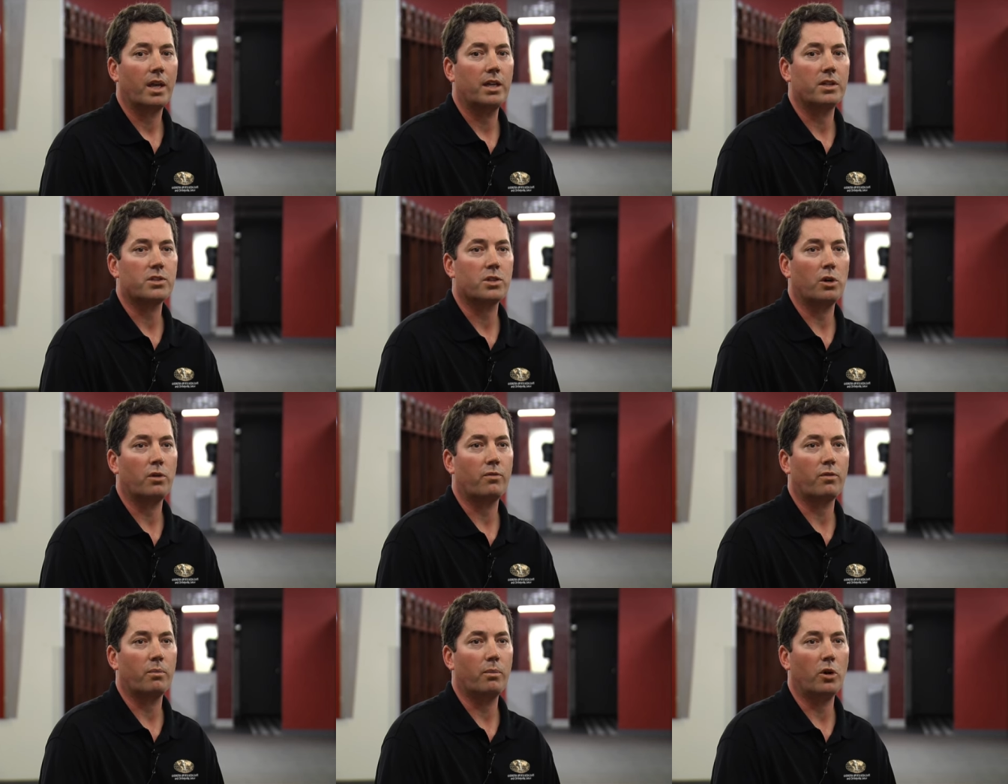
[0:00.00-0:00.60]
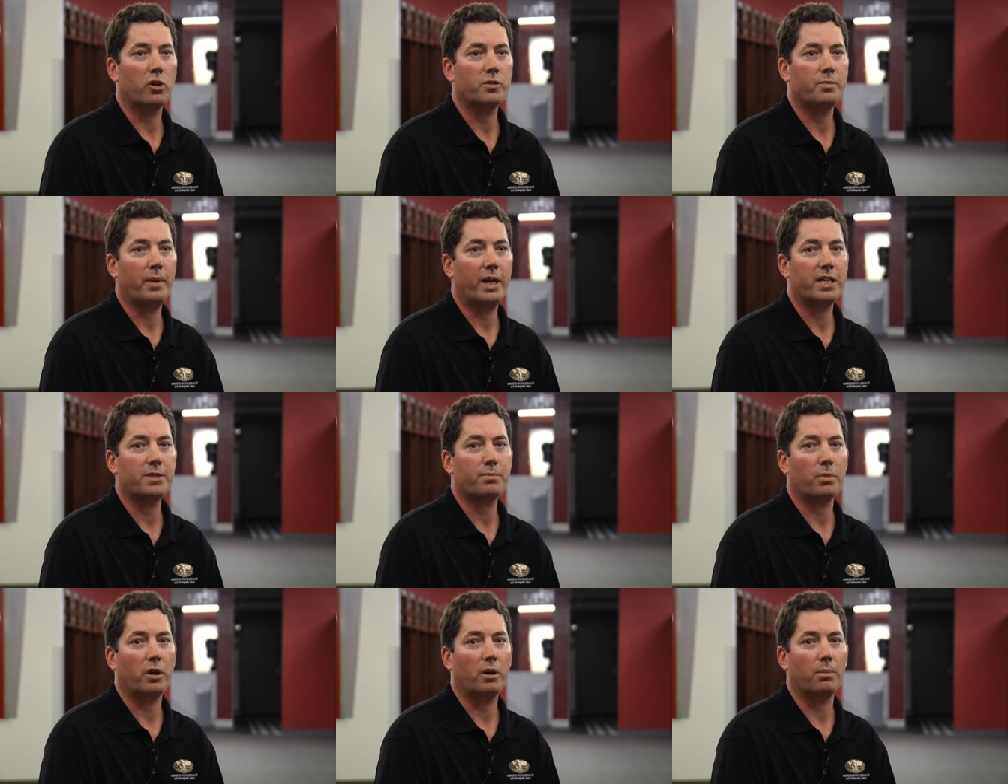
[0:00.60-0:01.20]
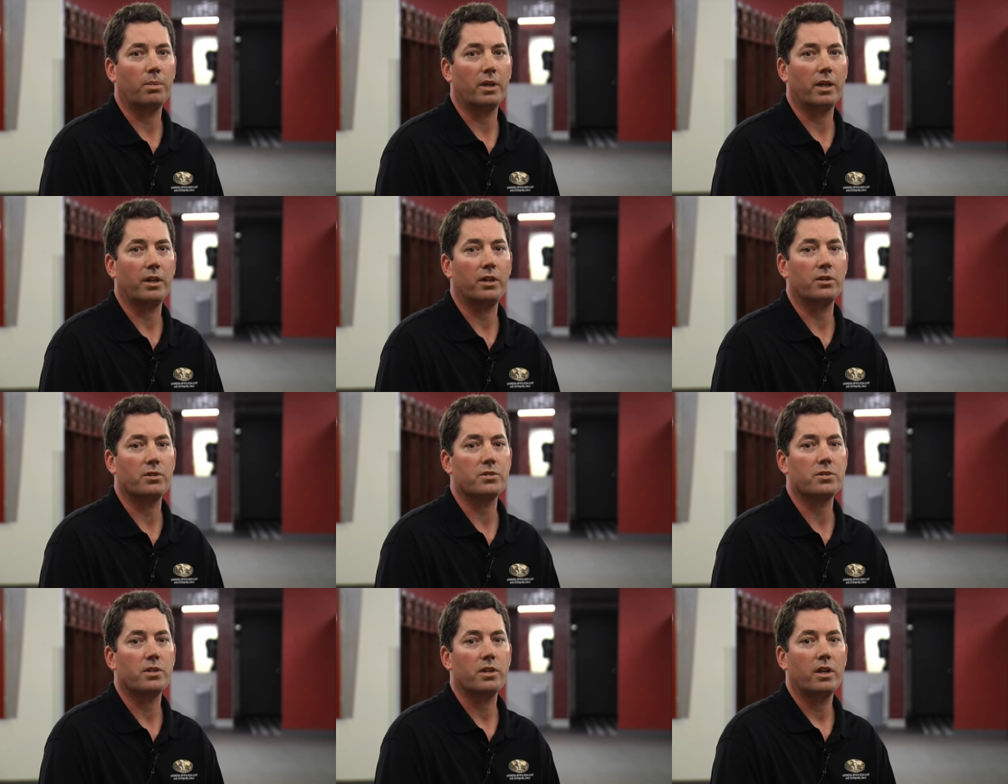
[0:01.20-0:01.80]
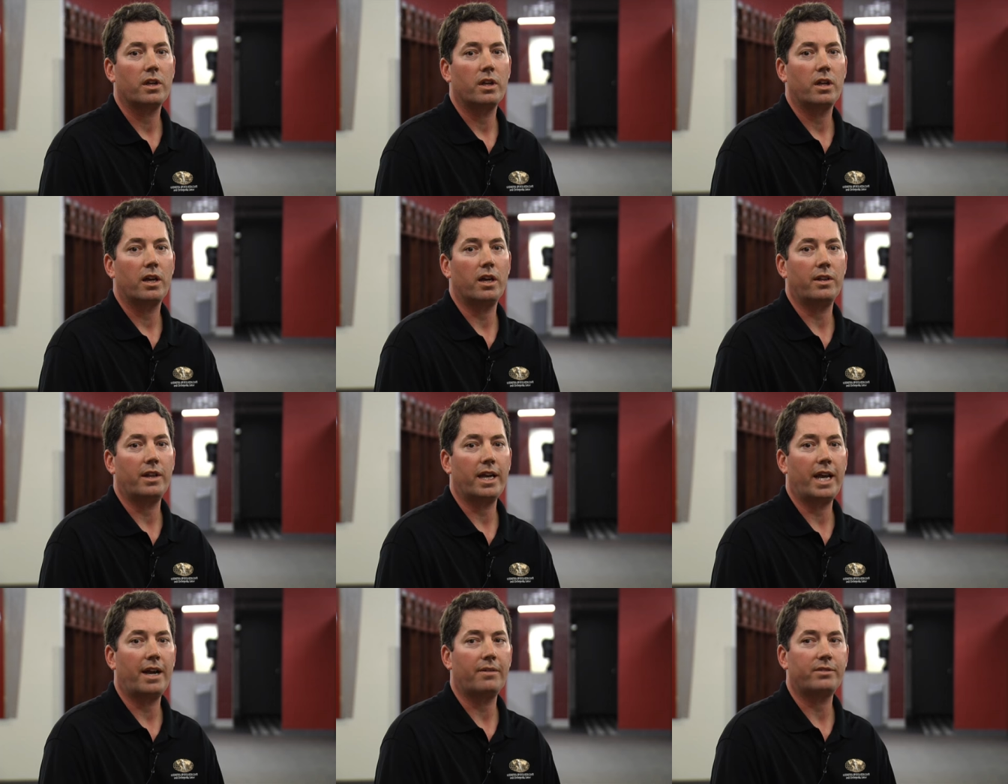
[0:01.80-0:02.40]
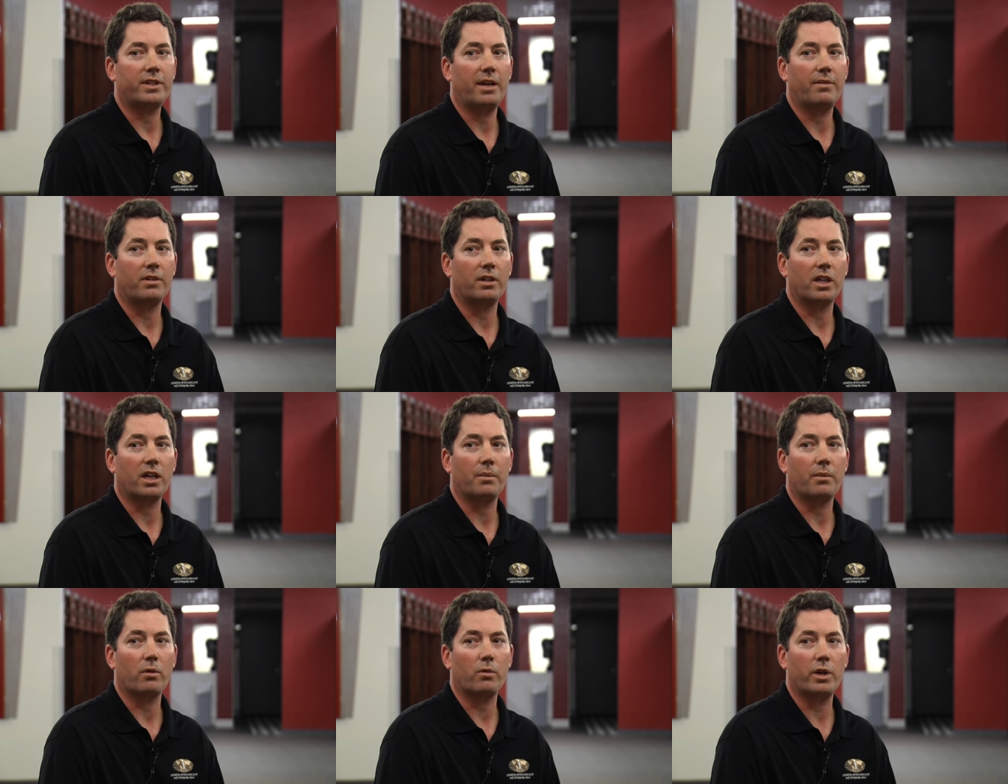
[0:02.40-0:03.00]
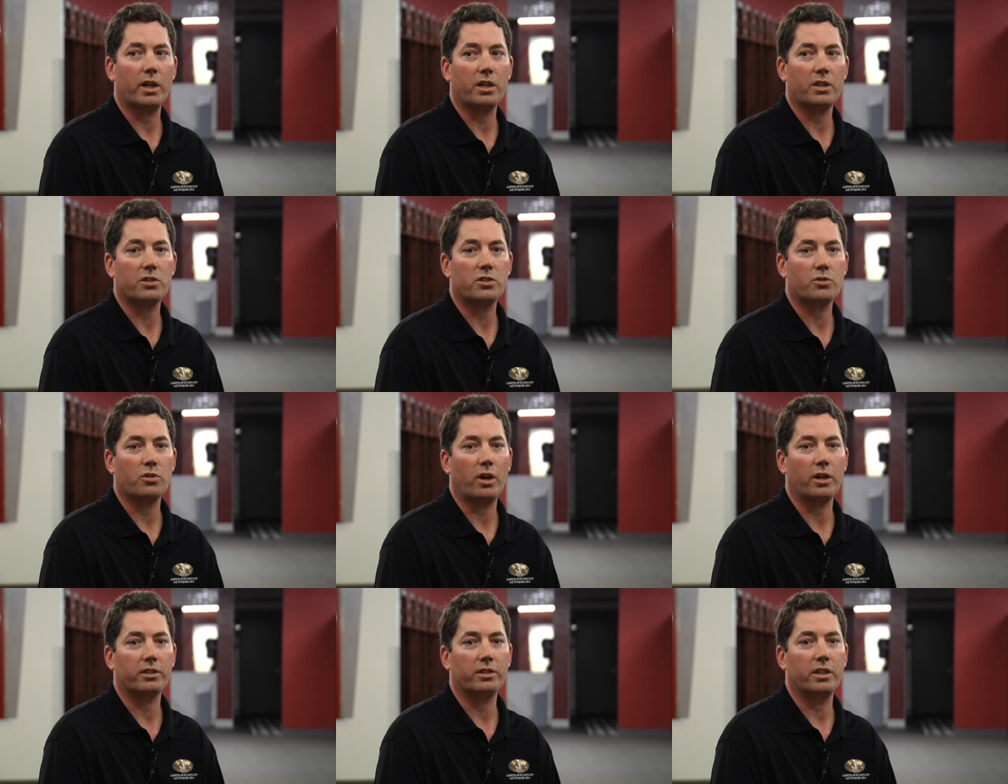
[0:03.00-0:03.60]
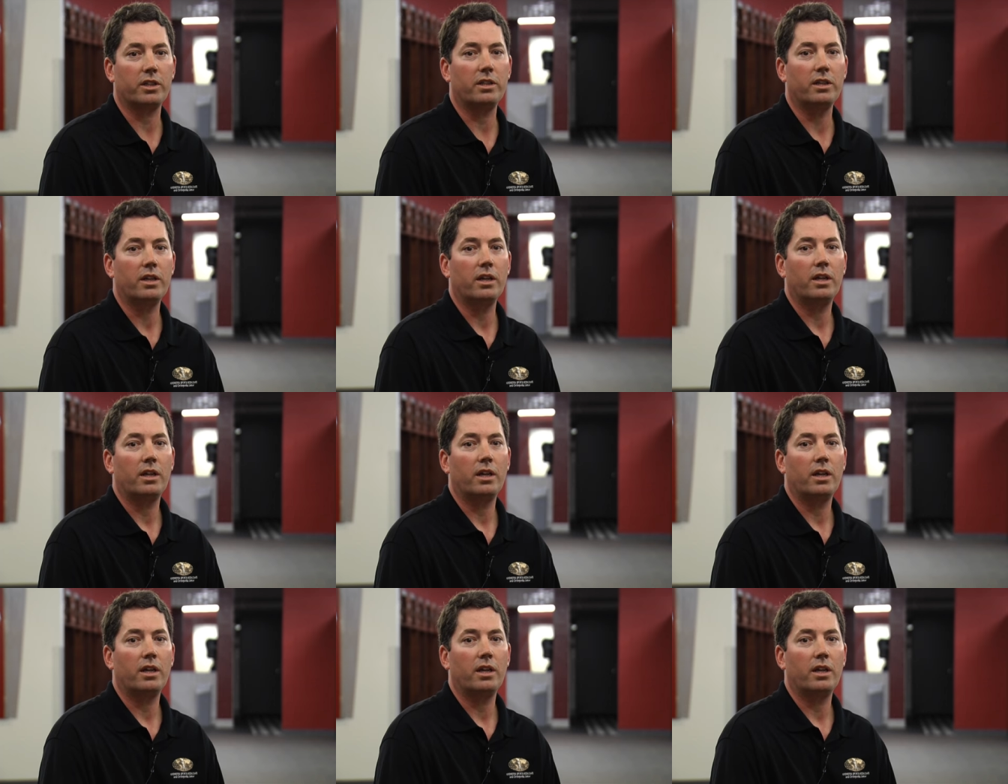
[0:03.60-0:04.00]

And so for most baseball players, they have to have the ligament reconstructed